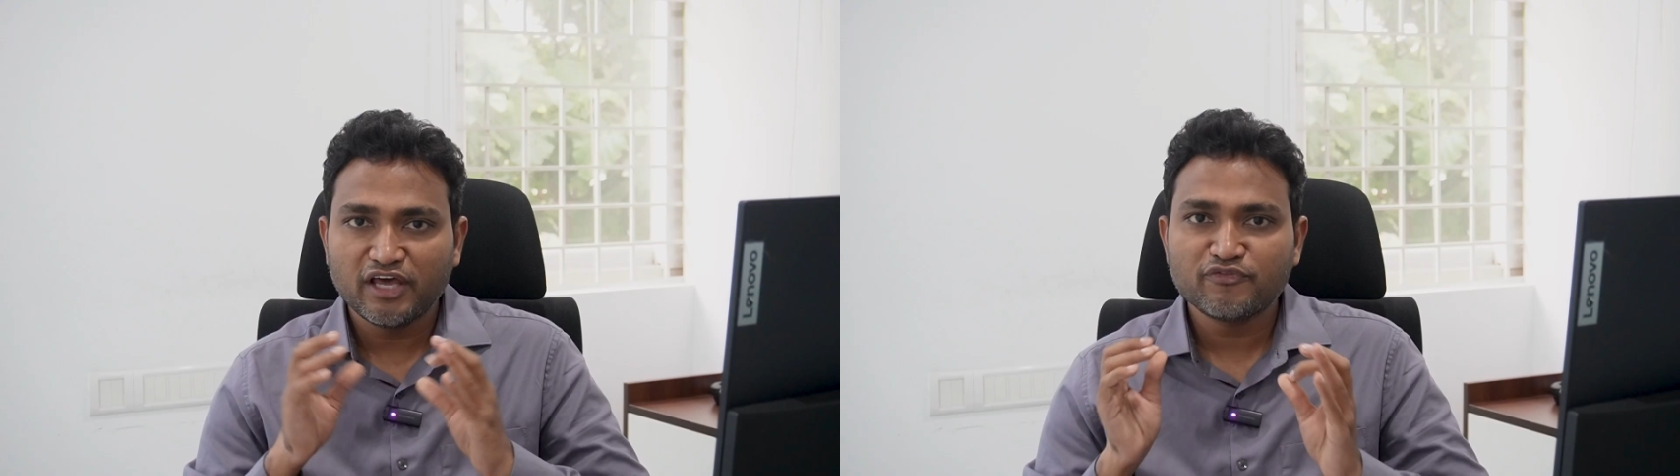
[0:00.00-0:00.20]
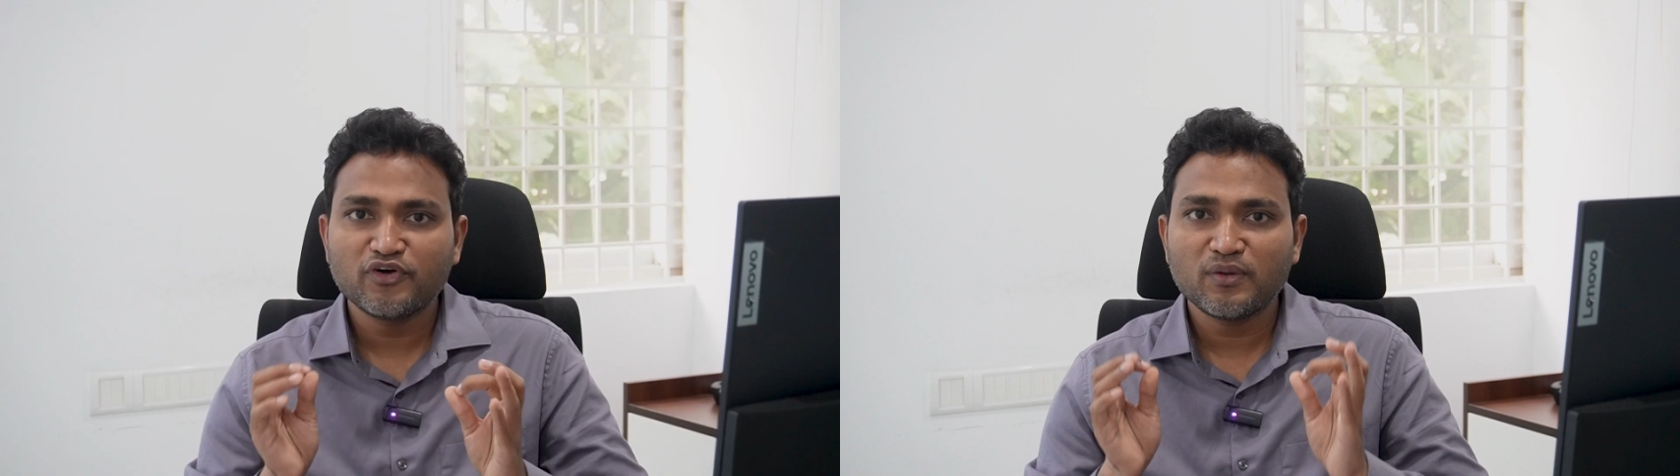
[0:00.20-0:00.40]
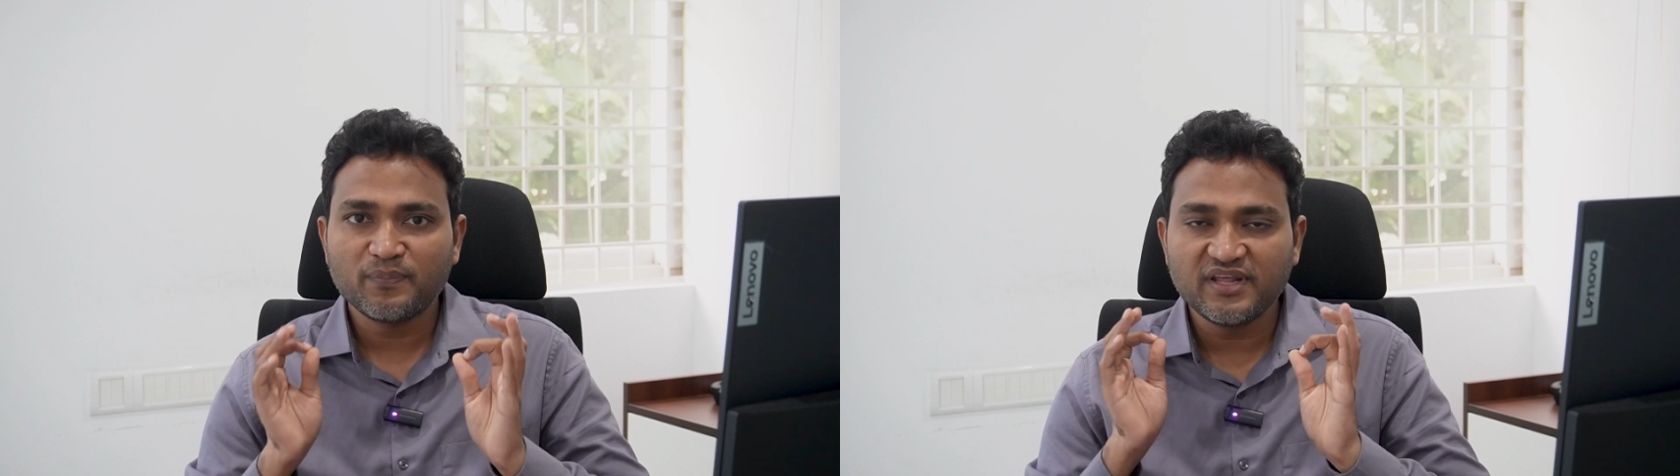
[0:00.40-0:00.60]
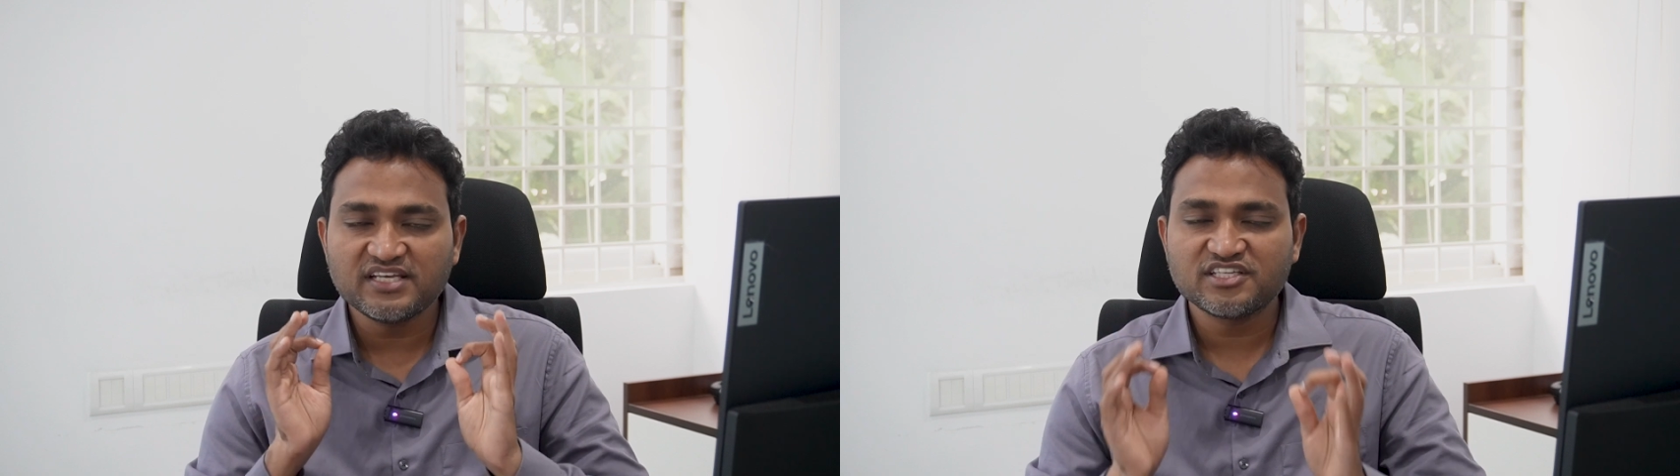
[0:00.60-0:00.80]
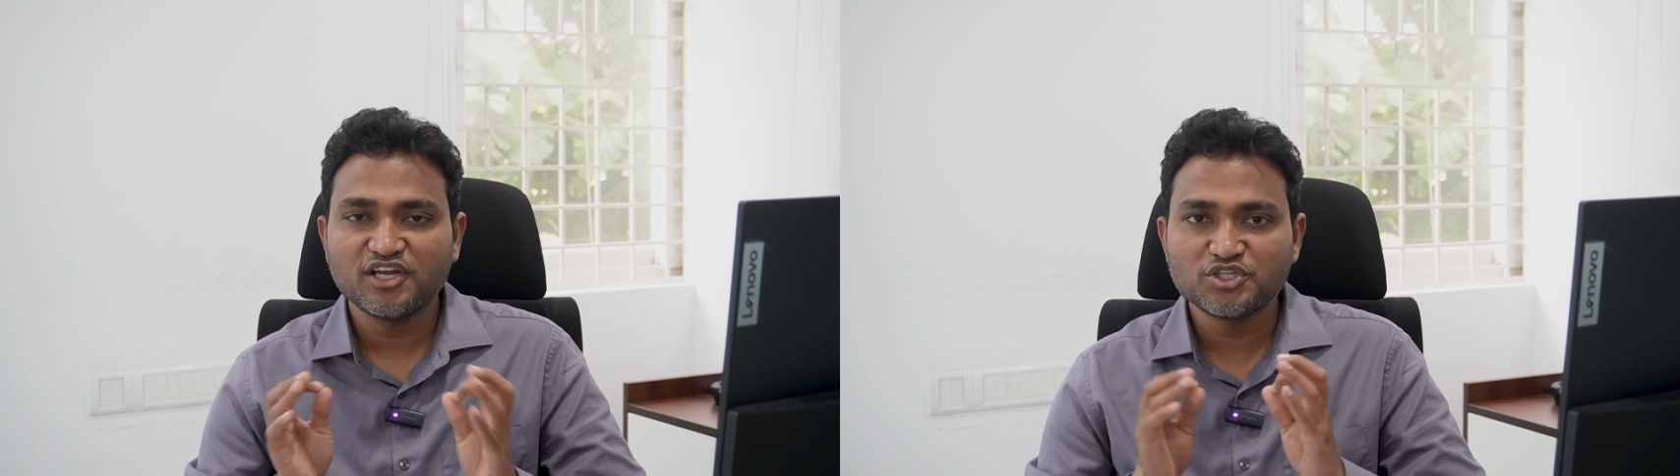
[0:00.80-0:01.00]
Therefore,
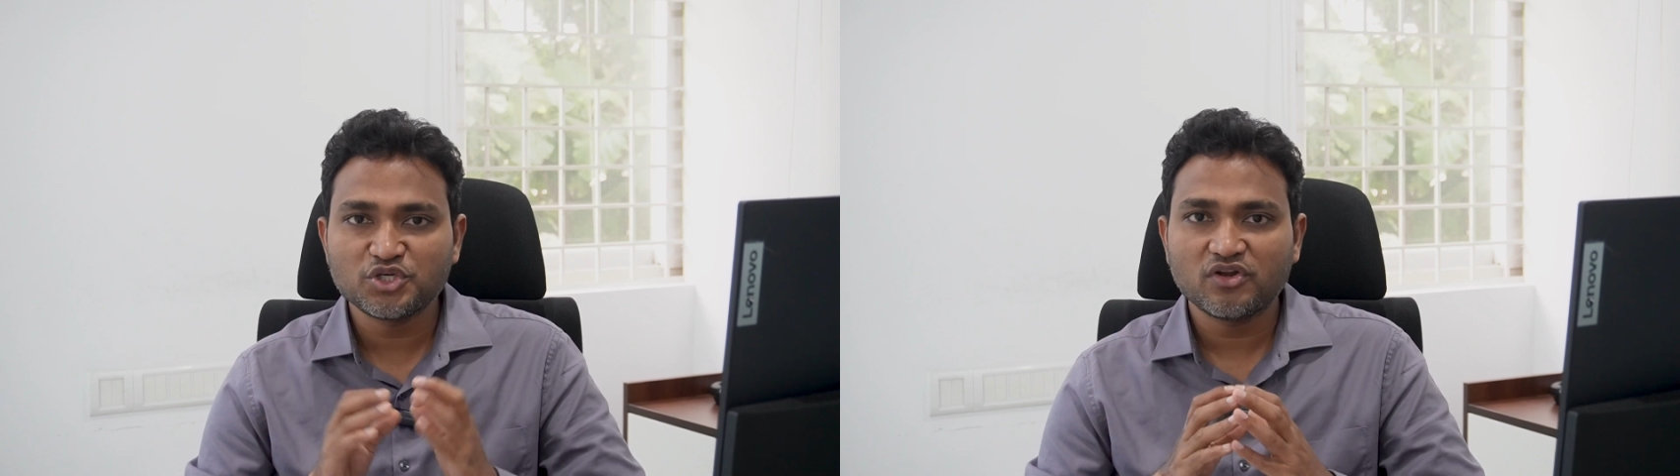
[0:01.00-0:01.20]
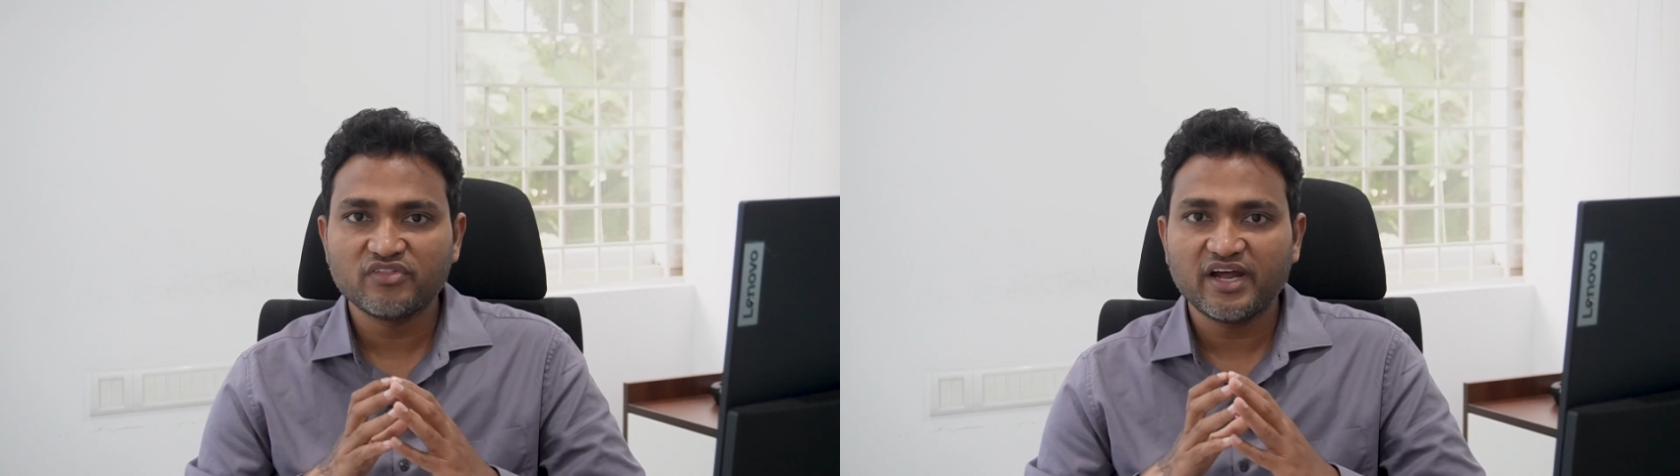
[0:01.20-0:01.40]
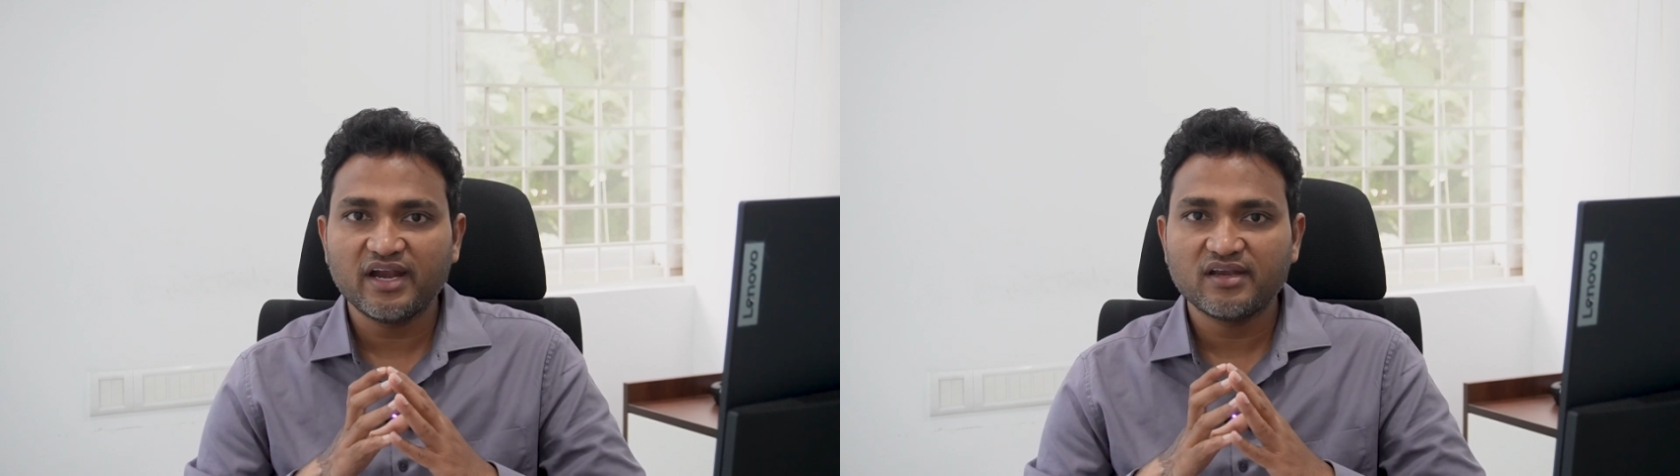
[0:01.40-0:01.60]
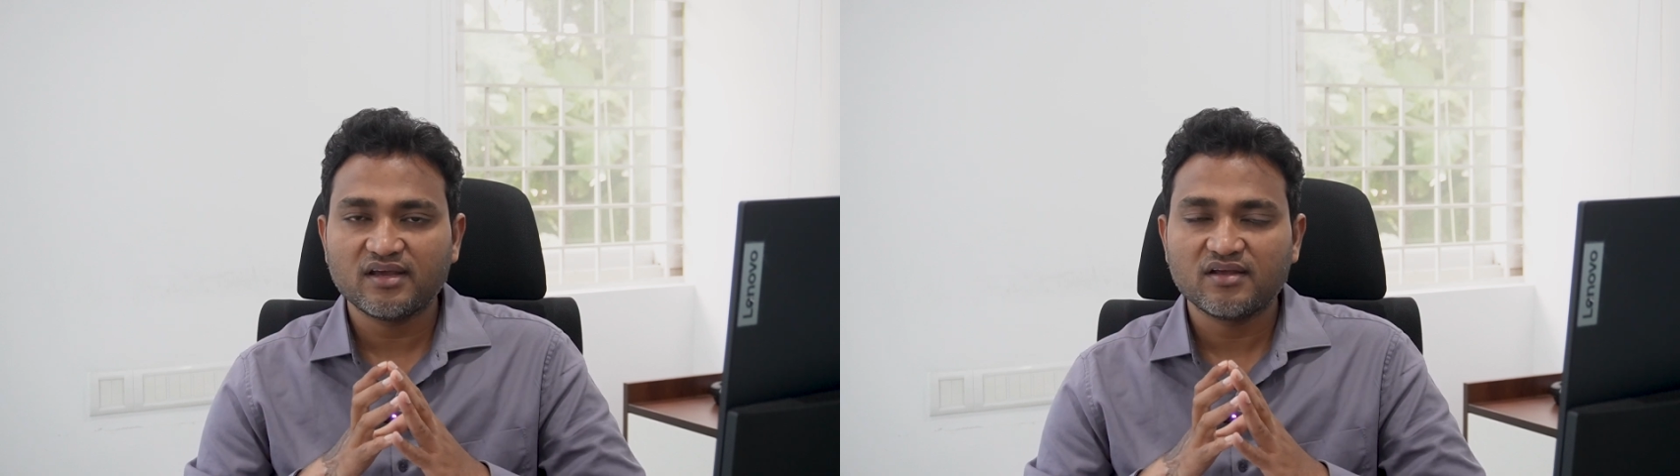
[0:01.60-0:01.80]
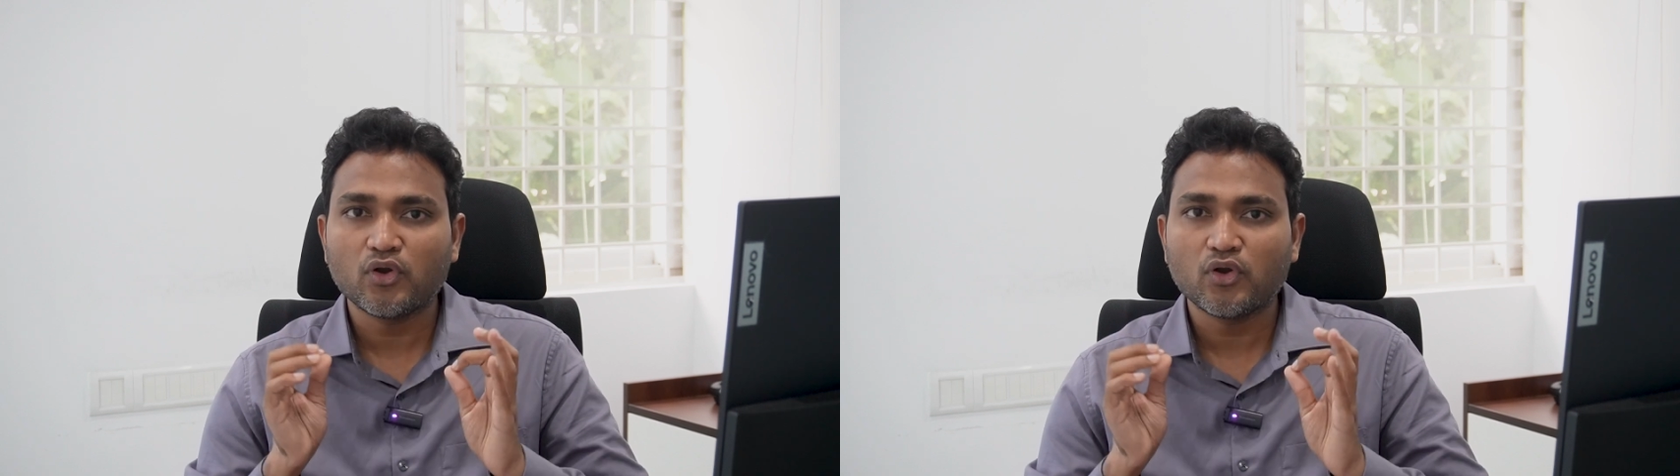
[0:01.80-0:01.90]
please ensure that